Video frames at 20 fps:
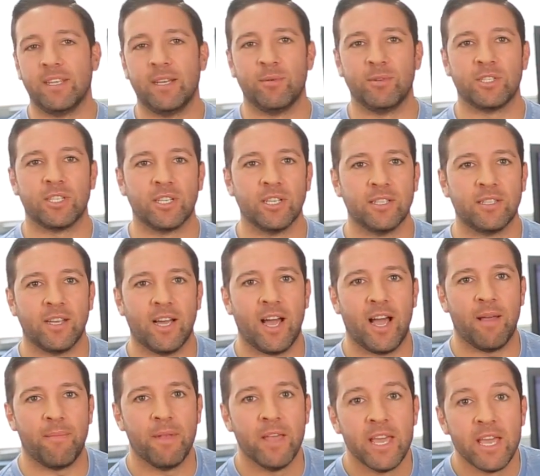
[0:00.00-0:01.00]
It was a good
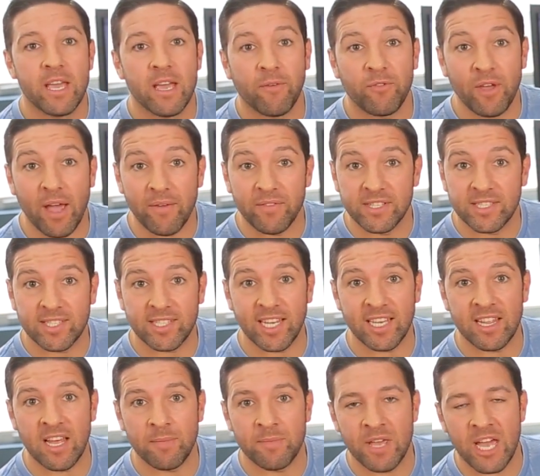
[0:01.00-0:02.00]
time. If you haven't
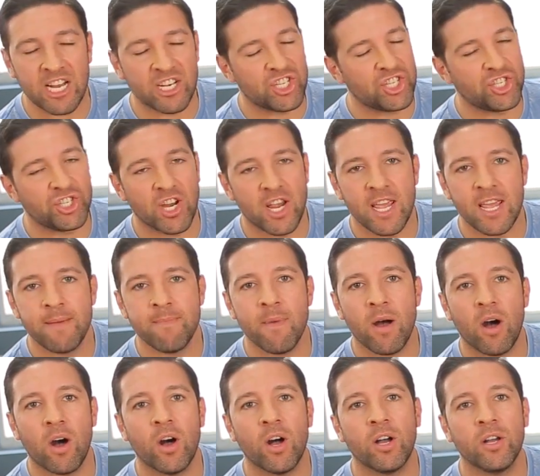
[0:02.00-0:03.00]
seen them yet,
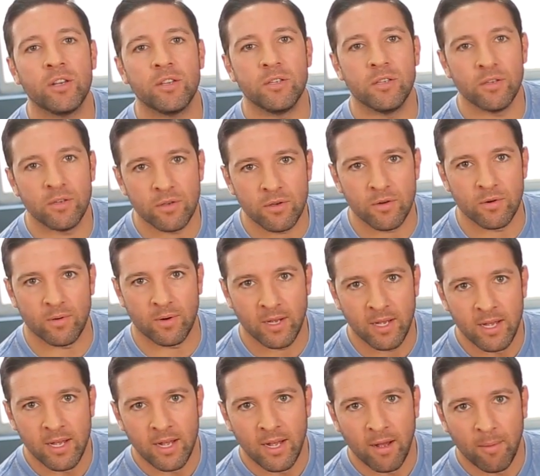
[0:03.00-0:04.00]
shame on you.
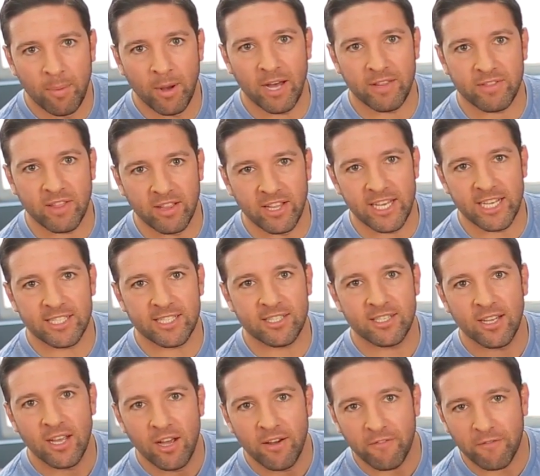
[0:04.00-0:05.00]
But the
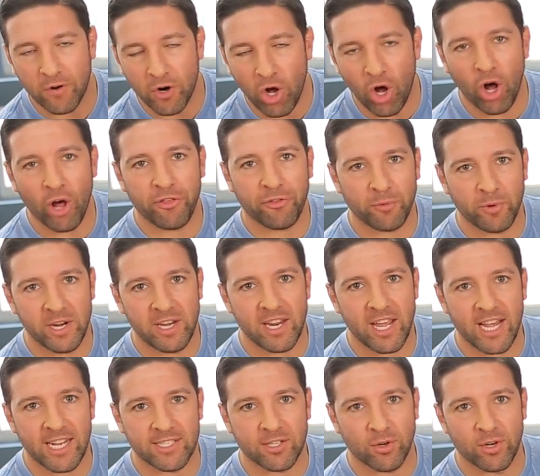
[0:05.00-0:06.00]
links for all 3
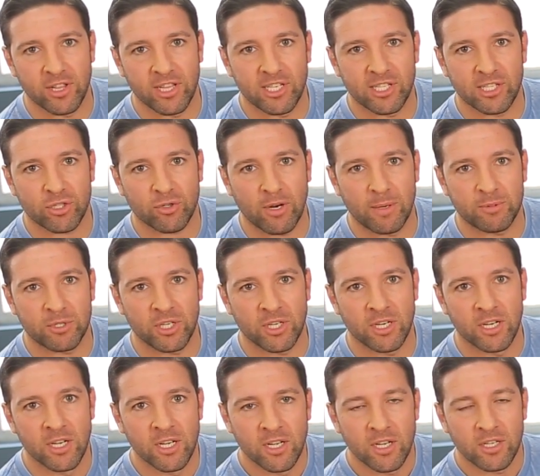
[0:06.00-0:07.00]
days are in the
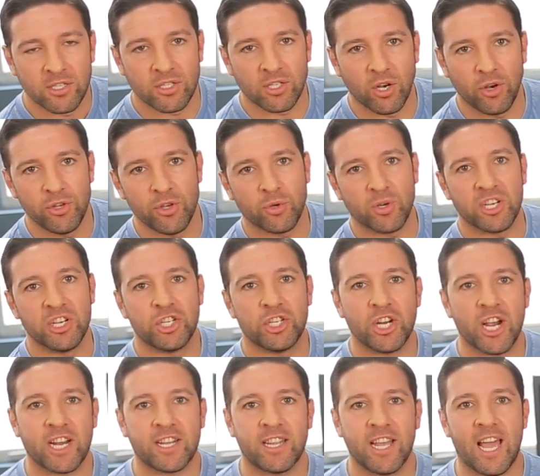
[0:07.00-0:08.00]
description, so you can
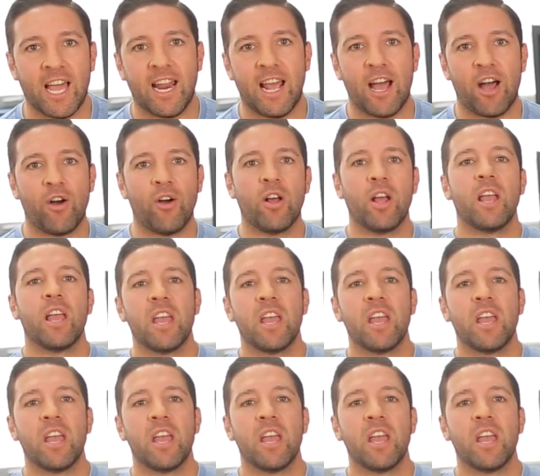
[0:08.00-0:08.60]
check that out